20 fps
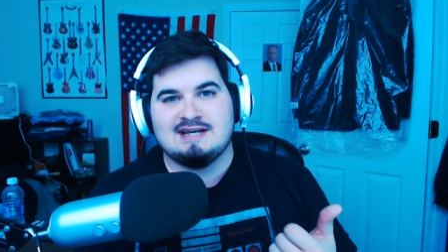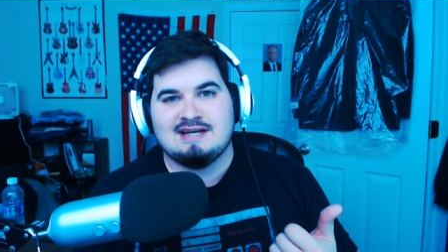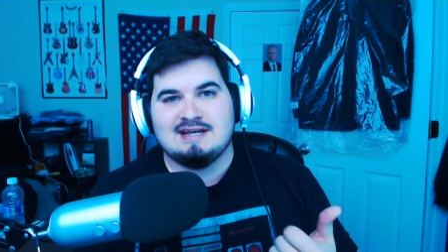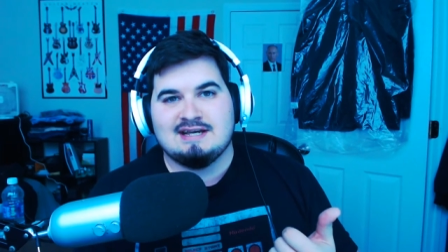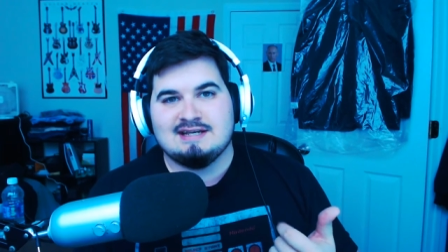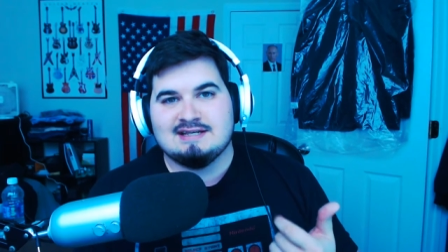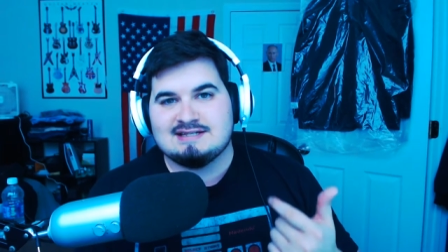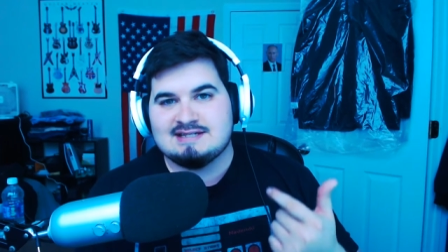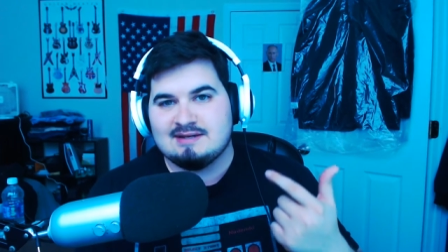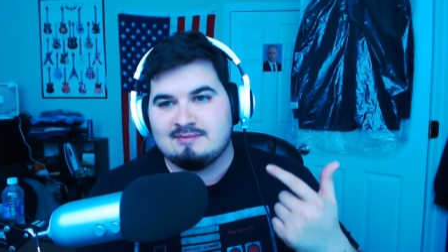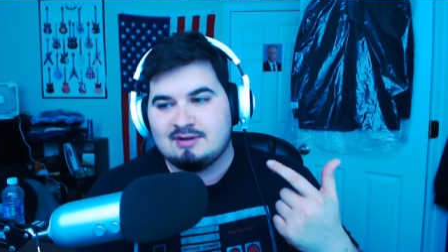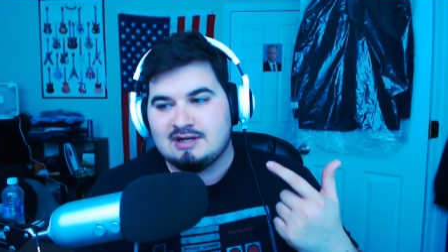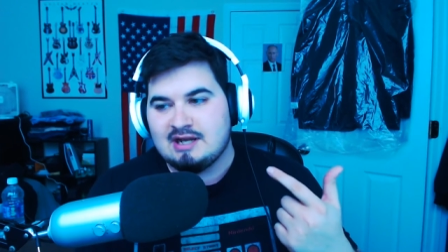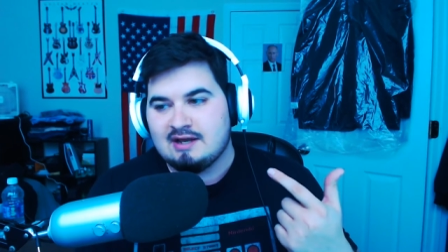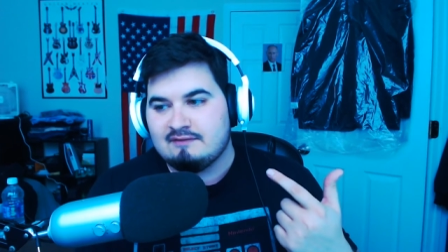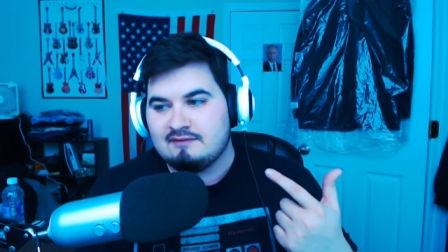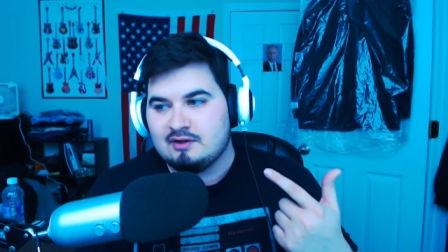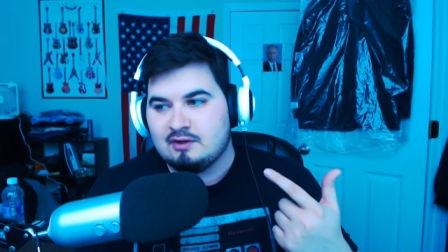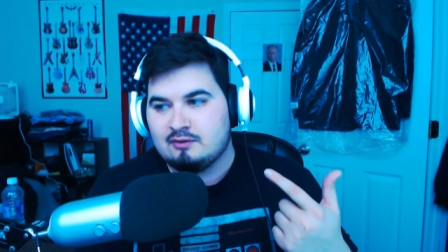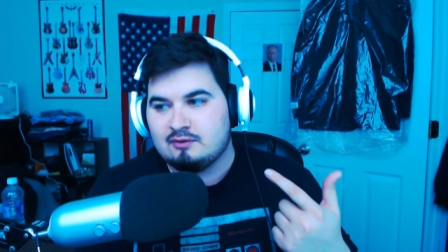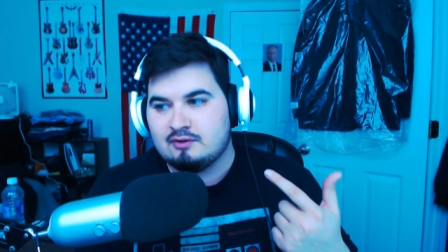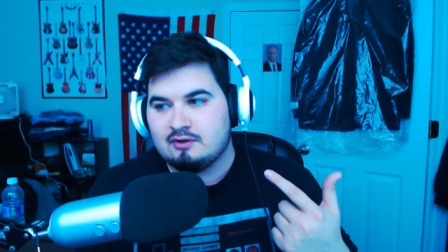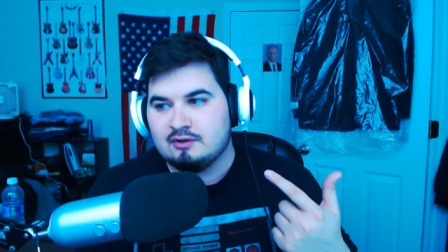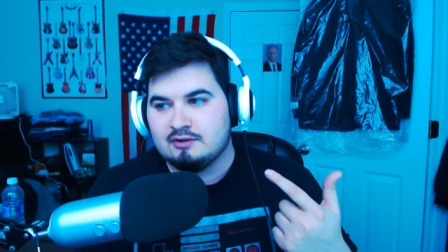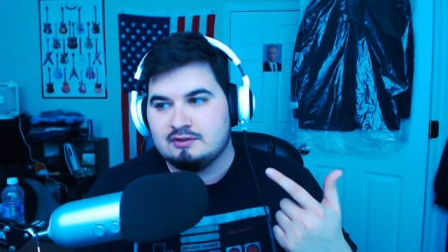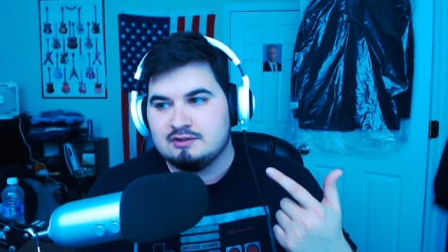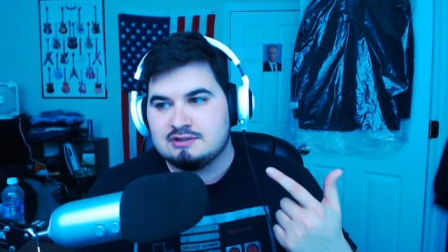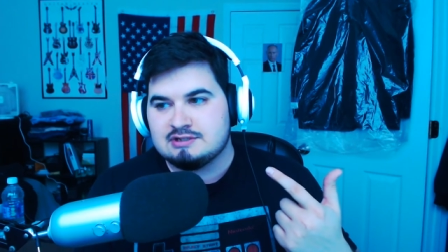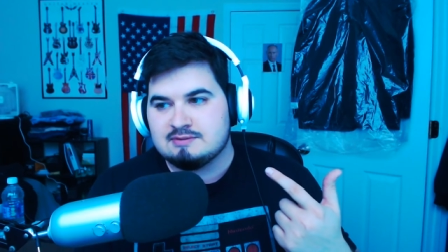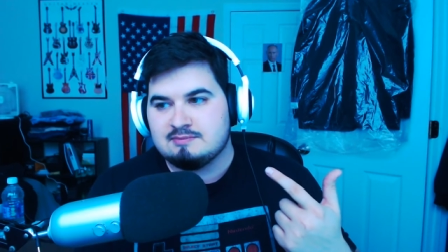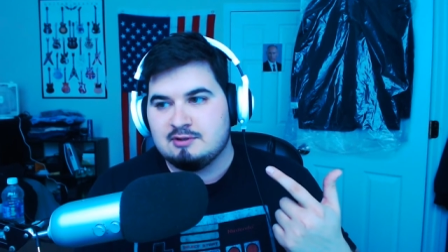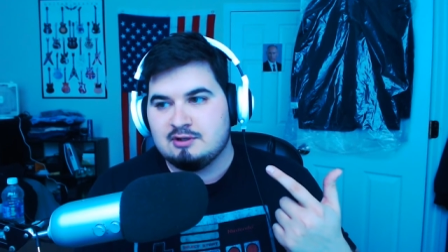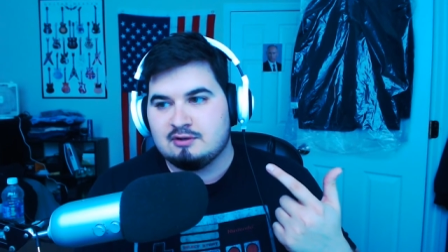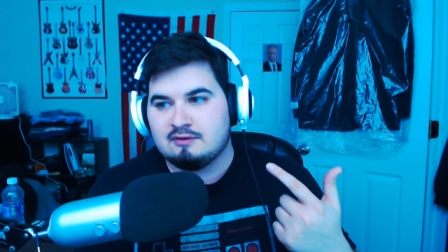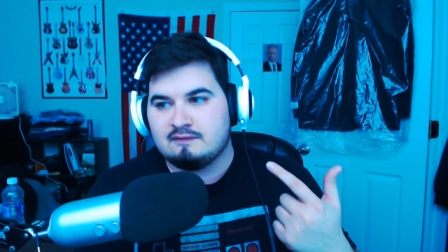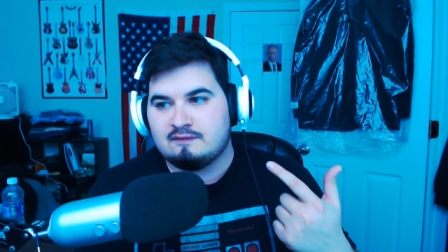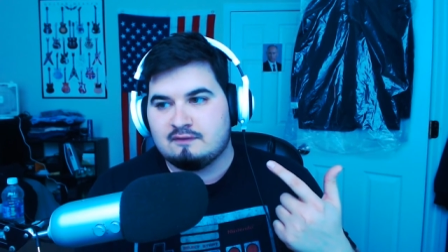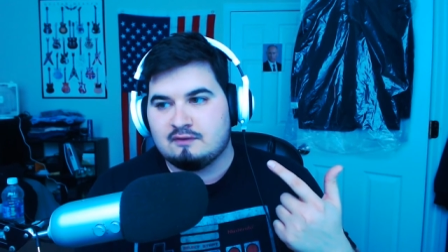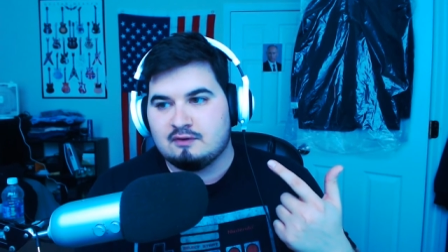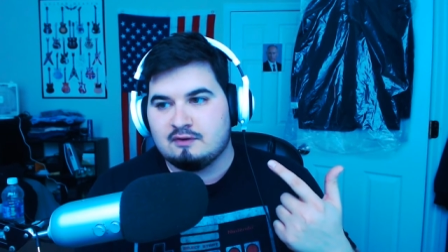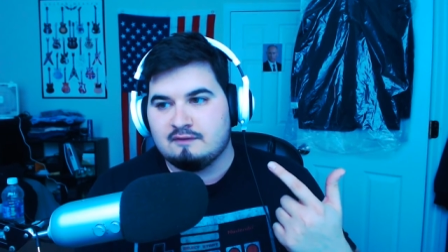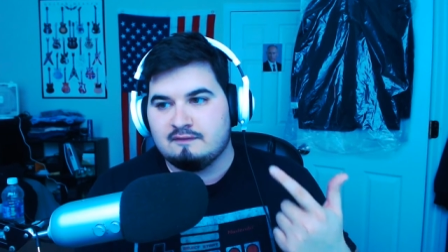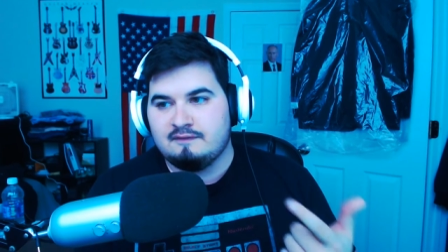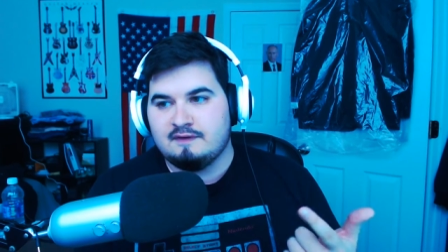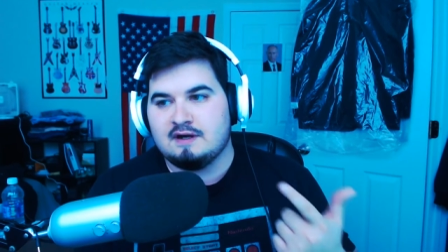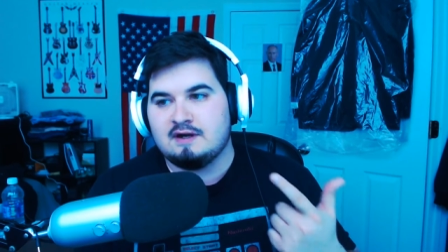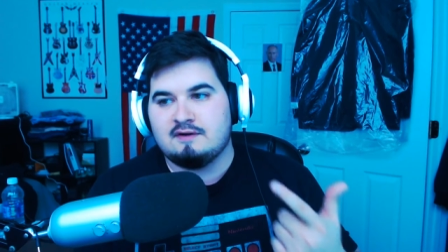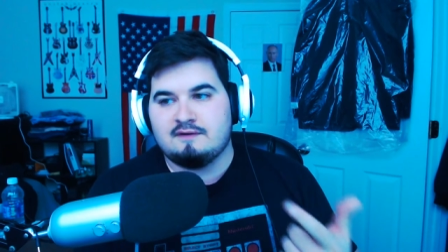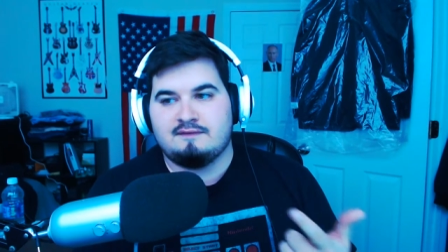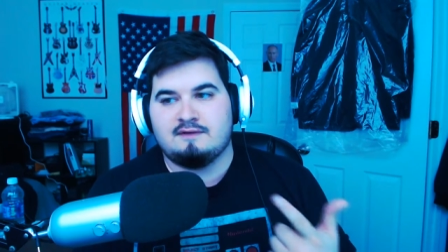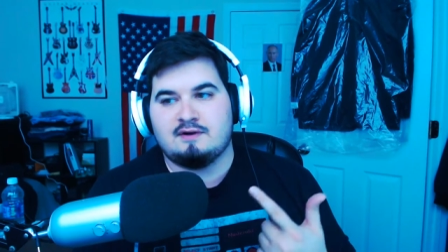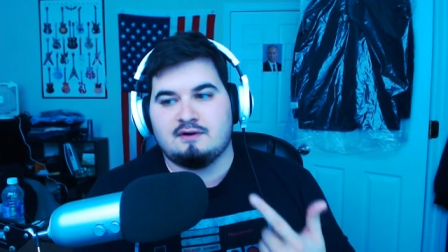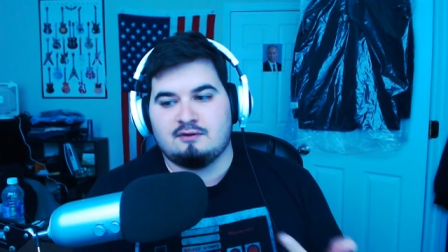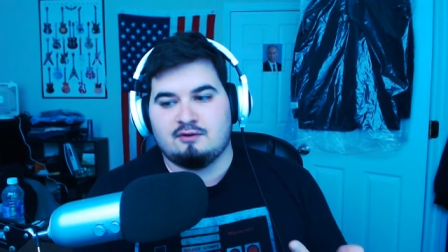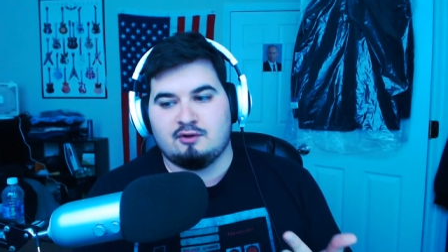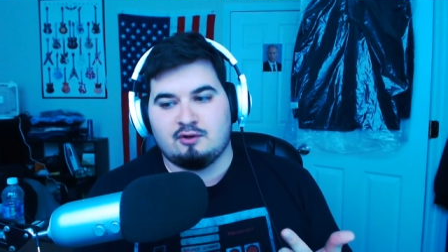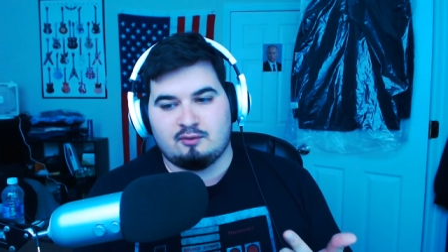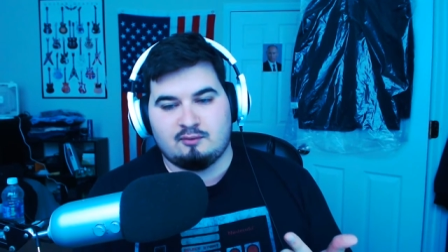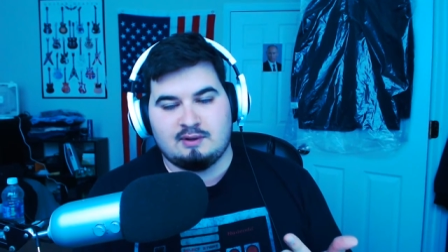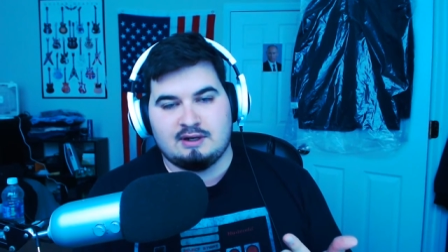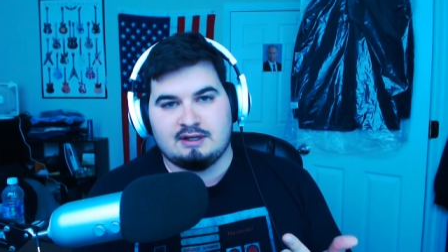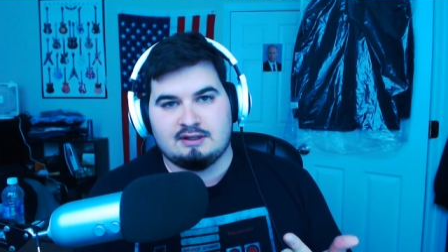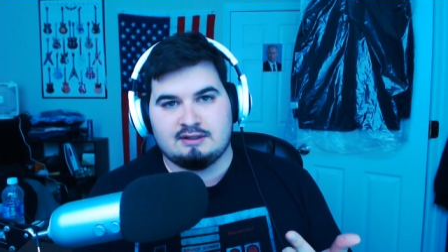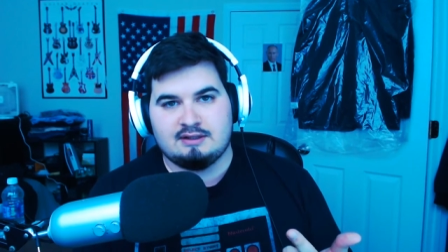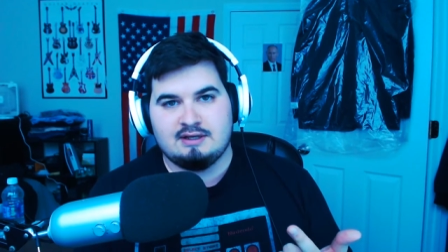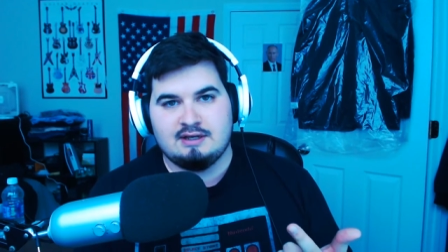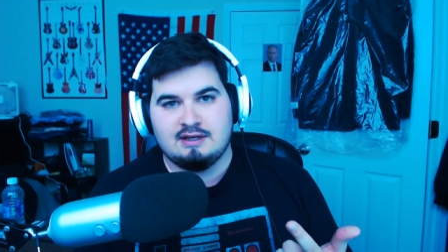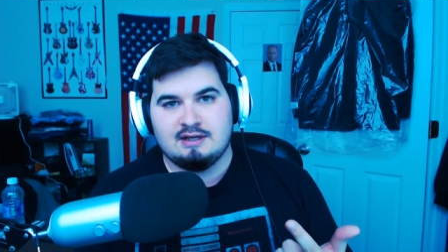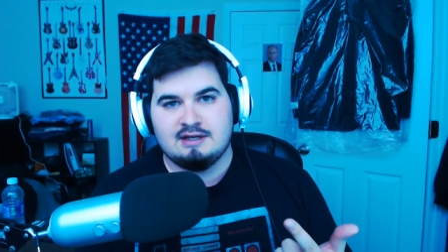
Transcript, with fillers: He's somebody I've known on YouTube here for a very, very long while.